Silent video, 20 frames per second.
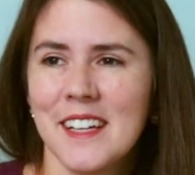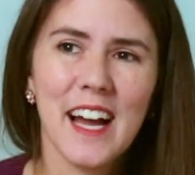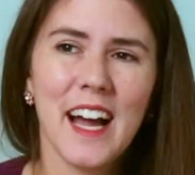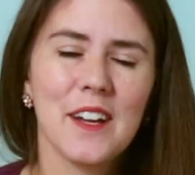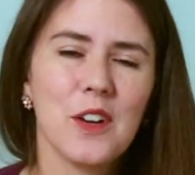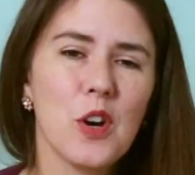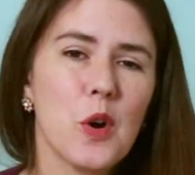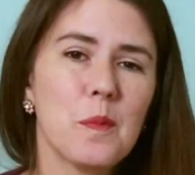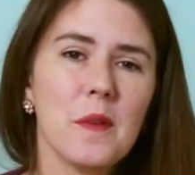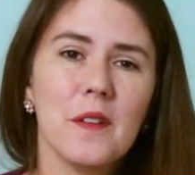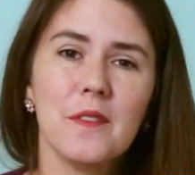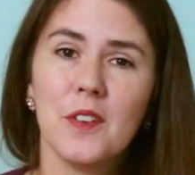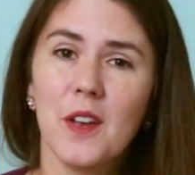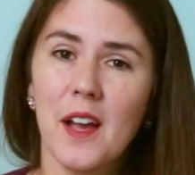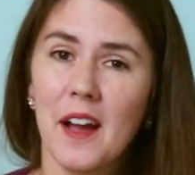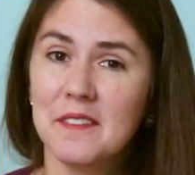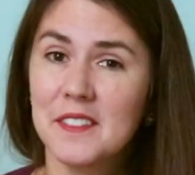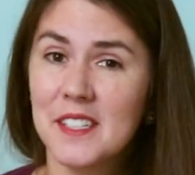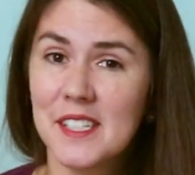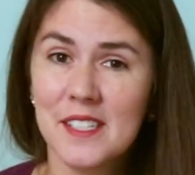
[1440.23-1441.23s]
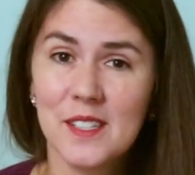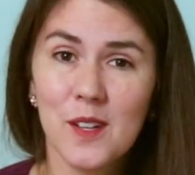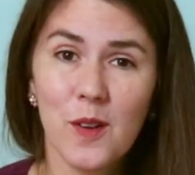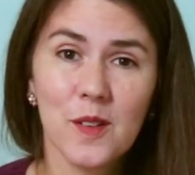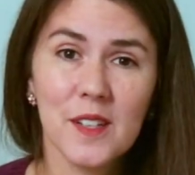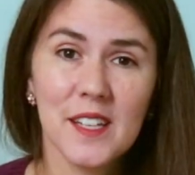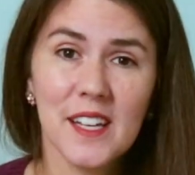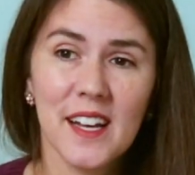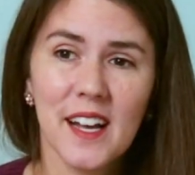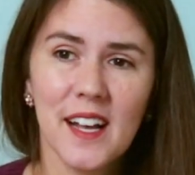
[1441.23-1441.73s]
I hope if you have
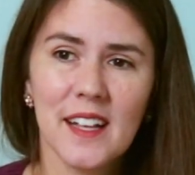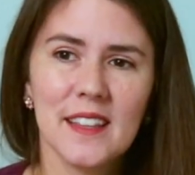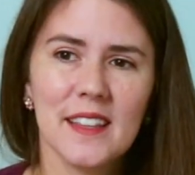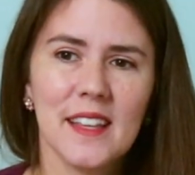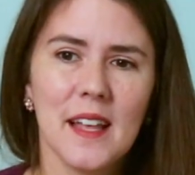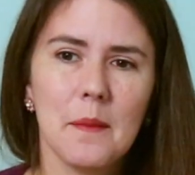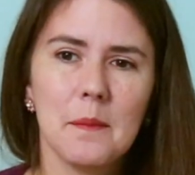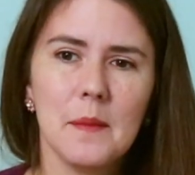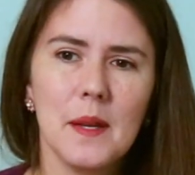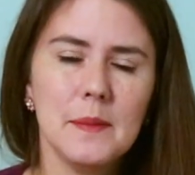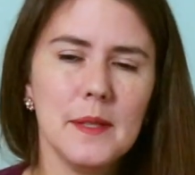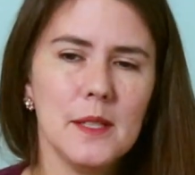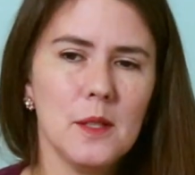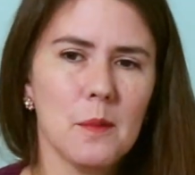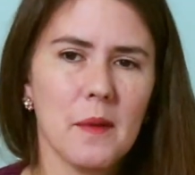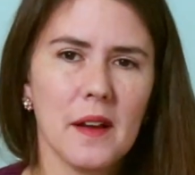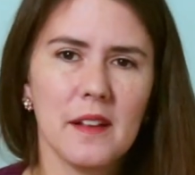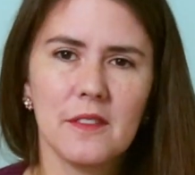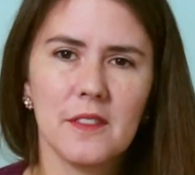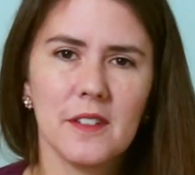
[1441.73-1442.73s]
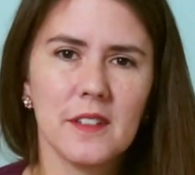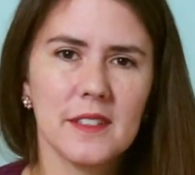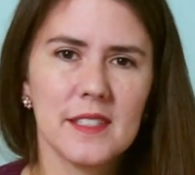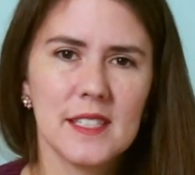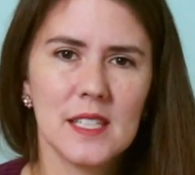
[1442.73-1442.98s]
dystonia that maybe you might feel